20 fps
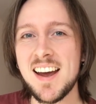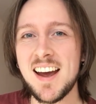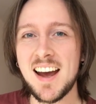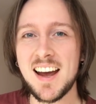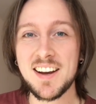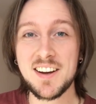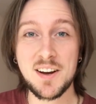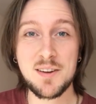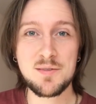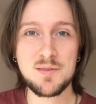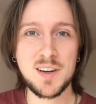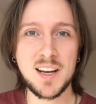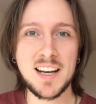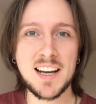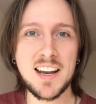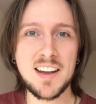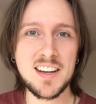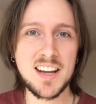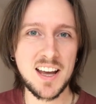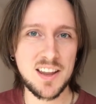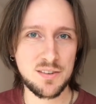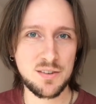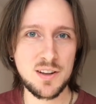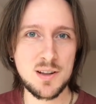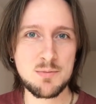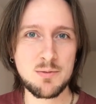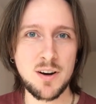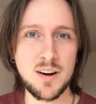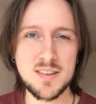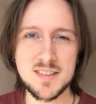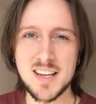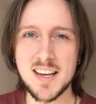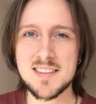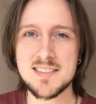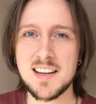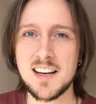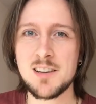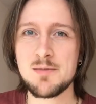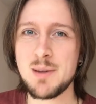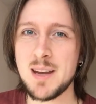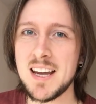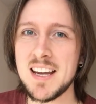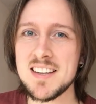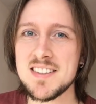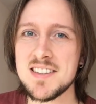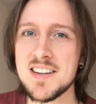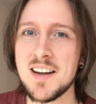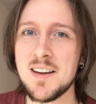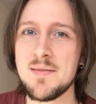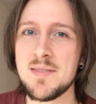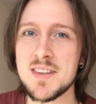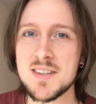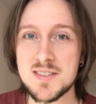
and hopefully let you get through the process a little bit easier.